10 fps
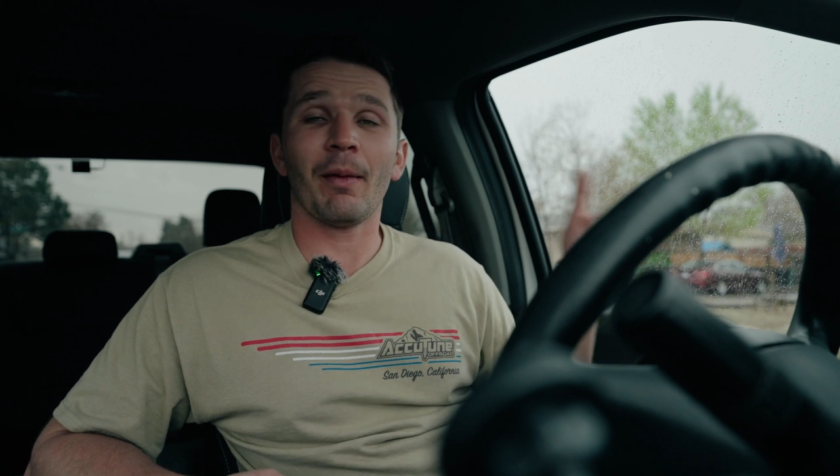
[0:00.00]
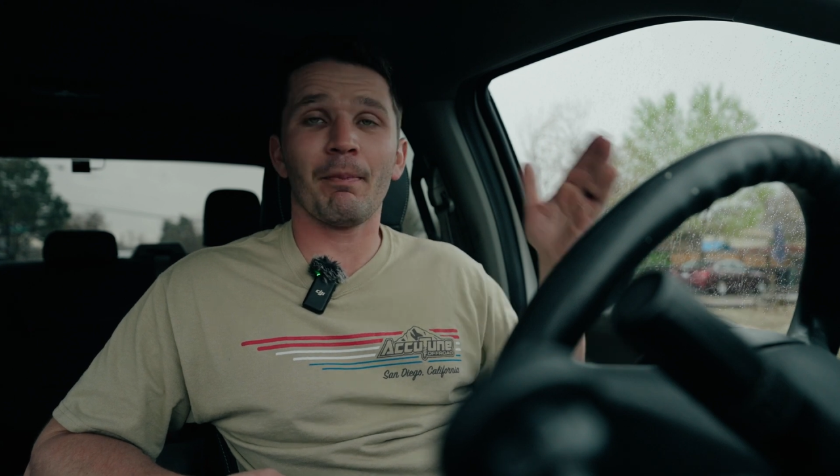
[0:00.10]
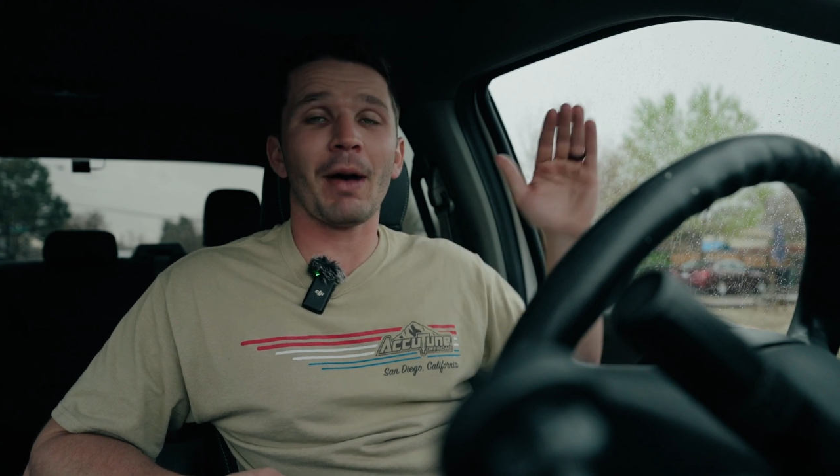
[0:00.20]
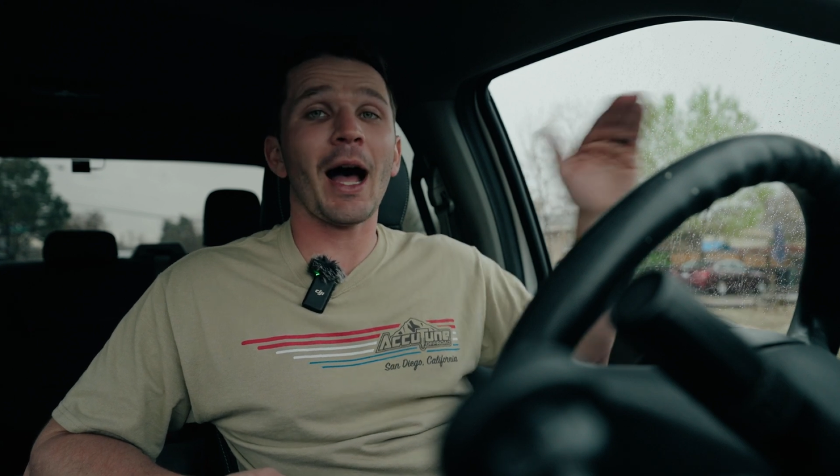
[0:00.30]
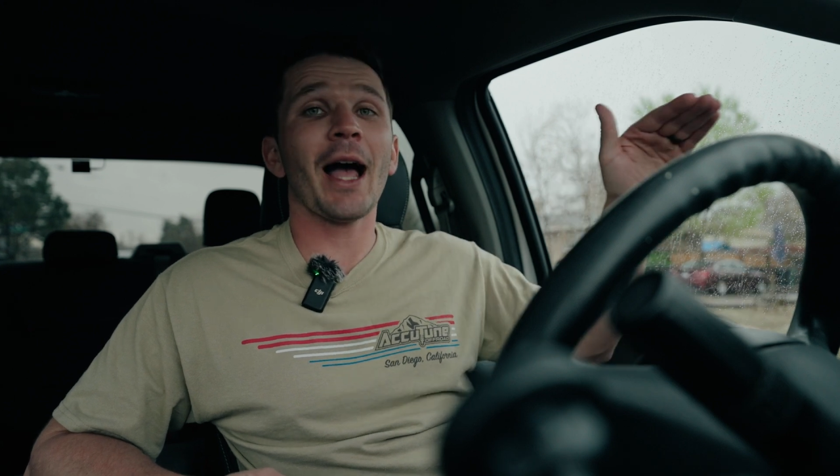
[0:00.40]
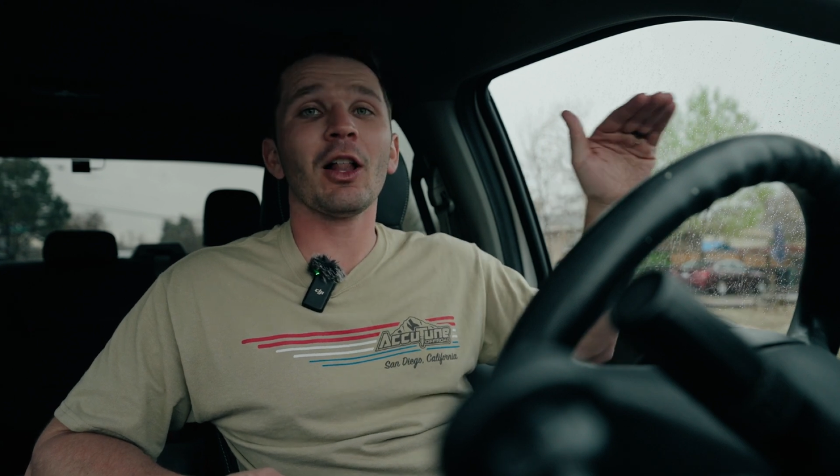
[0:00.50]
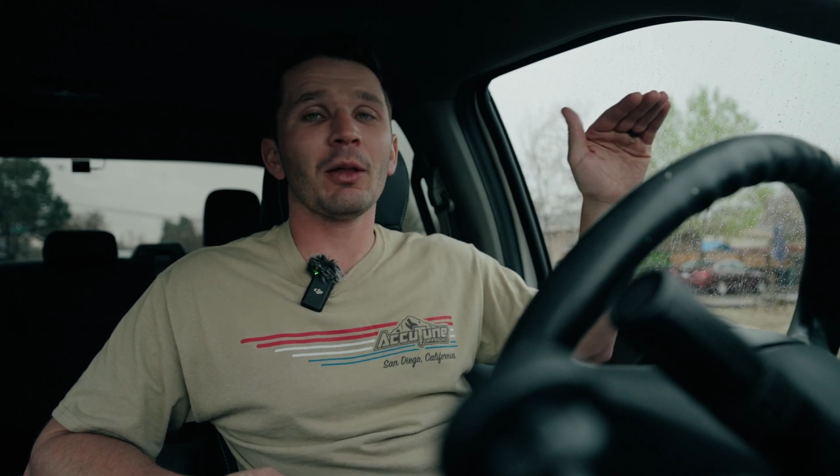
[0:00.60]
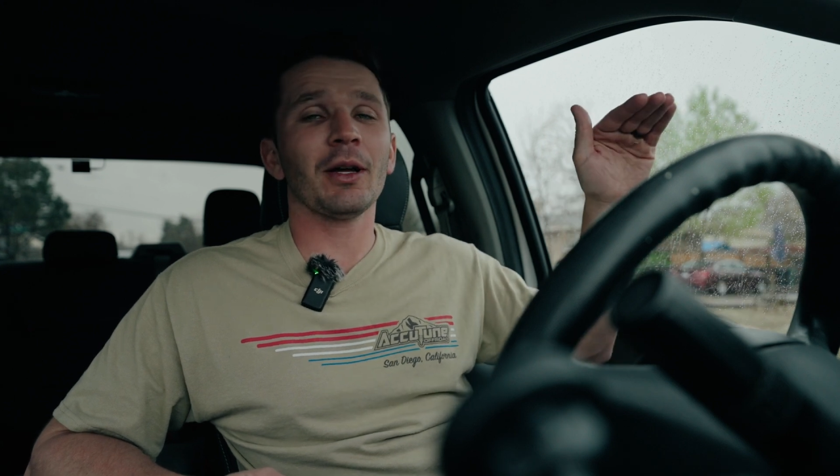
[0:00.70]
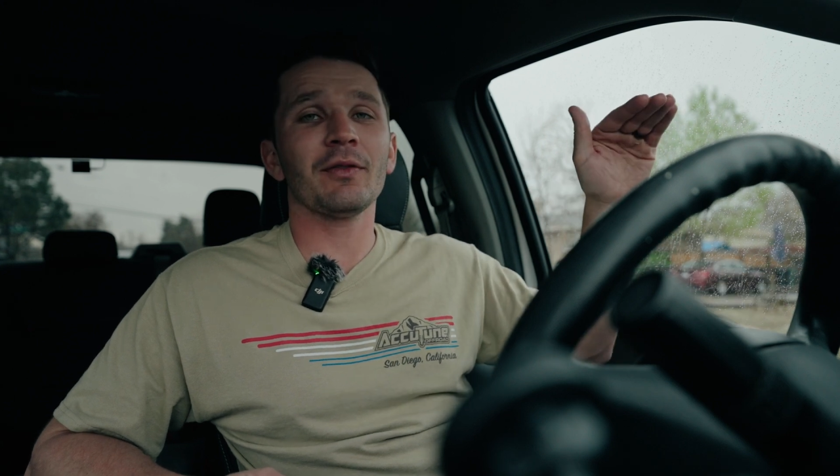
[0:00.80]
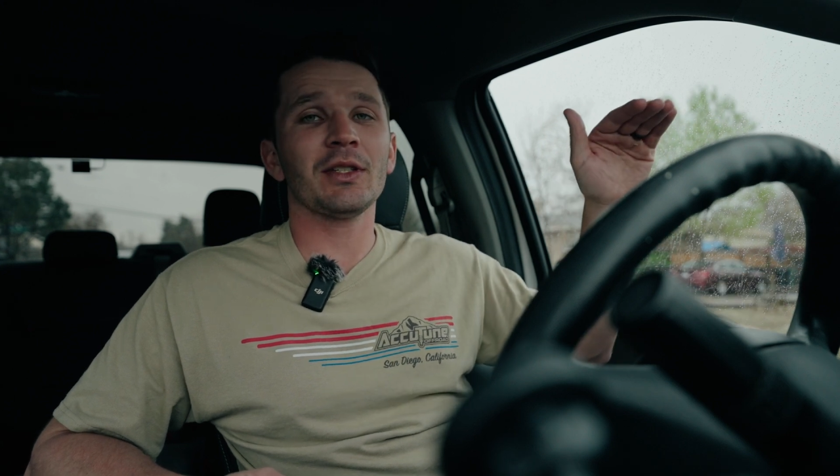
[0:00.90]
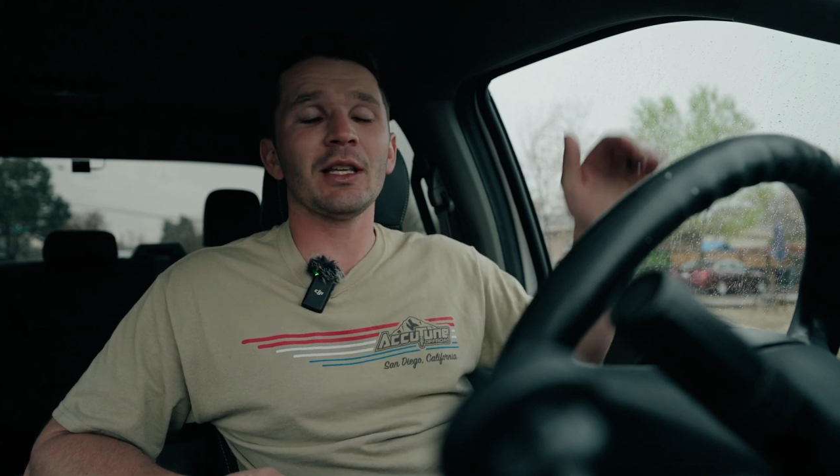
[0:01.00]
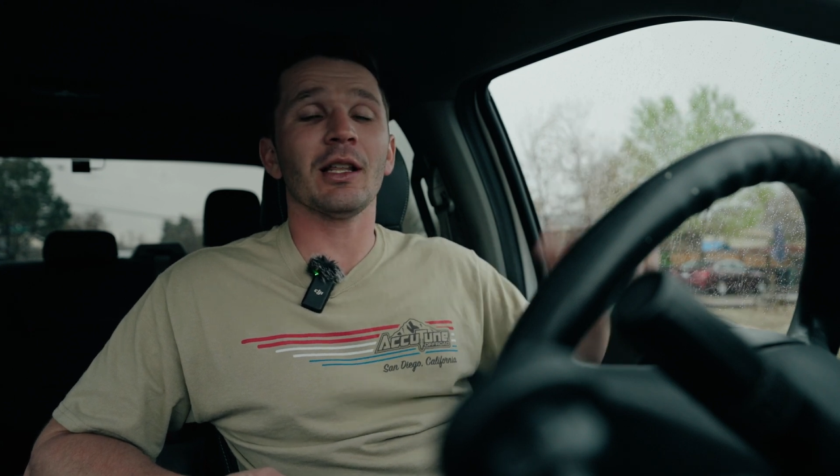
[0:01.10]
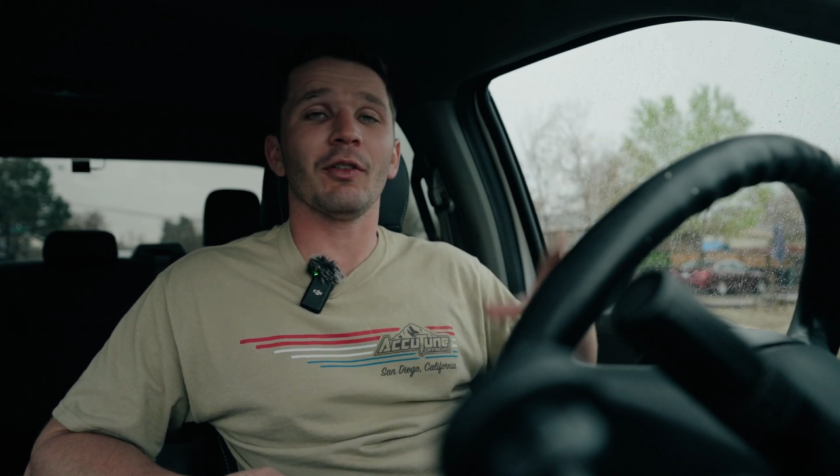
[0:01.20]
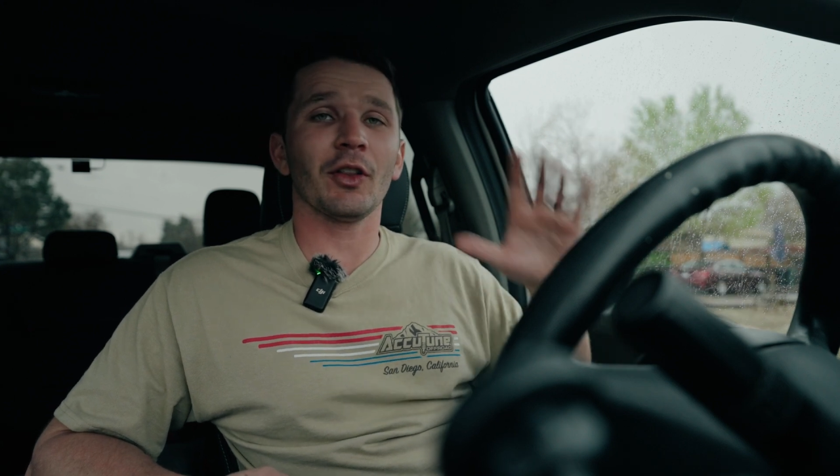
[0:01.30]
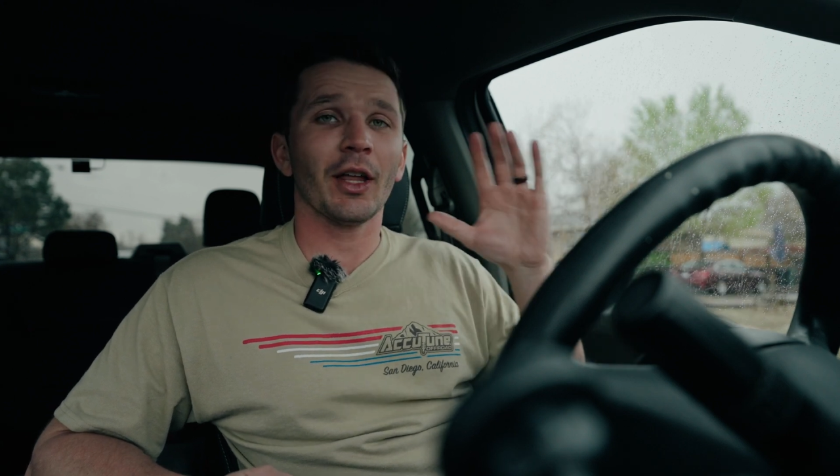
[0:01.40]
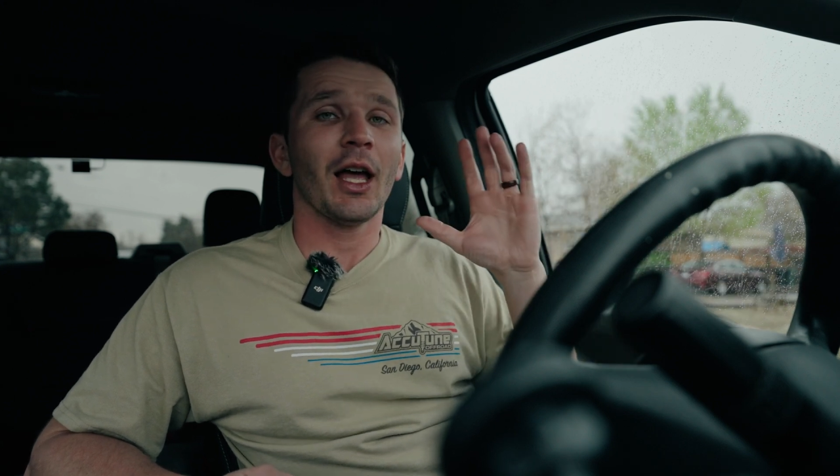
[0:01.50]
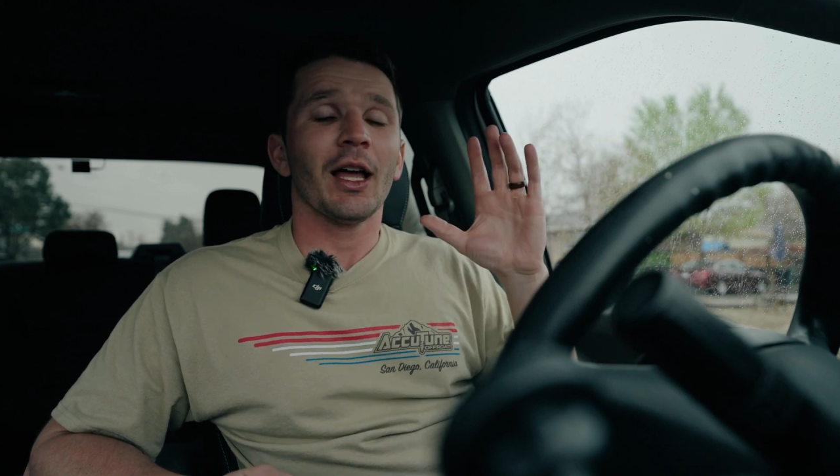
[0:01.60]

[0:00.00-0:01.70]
A mile above sea level.